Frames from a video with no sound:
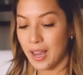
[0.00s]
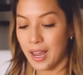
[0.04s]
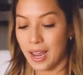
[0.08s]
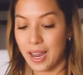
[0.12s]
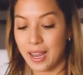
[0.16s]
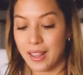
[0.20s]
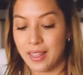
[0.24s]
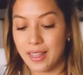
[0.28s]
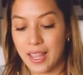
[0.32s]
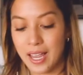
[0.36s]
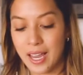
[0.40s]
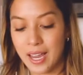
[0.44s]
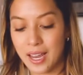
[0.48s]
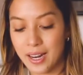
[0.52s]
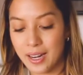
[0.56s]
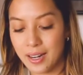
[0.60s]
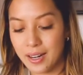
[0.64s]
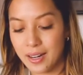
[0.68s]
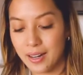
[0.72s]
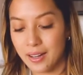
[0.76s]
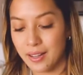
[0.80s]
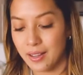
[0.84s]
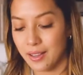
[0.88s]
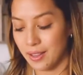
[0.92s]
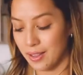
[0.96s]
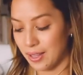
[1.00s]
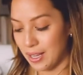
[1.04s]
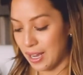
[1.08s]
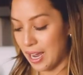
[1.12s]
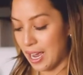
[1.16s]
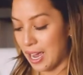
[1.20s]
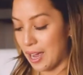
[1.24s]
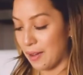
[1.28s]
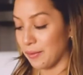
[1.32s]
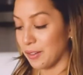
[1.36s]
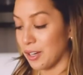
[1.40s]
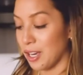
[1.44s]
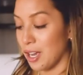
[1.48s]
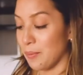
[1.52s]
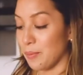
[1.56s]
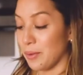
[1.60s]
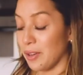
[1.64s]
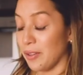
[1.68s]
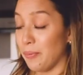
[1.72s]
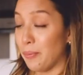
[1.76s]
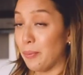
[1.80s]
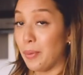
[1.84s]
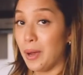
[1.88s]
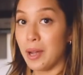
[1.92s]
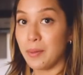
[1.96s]
and then the 1/2 cup
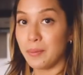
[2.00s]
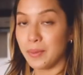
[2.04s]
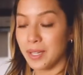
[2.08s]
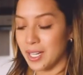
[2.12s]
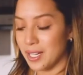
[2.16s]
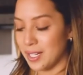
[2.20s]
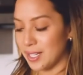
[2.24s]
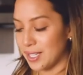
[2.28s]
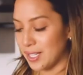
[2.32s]
of pumpkin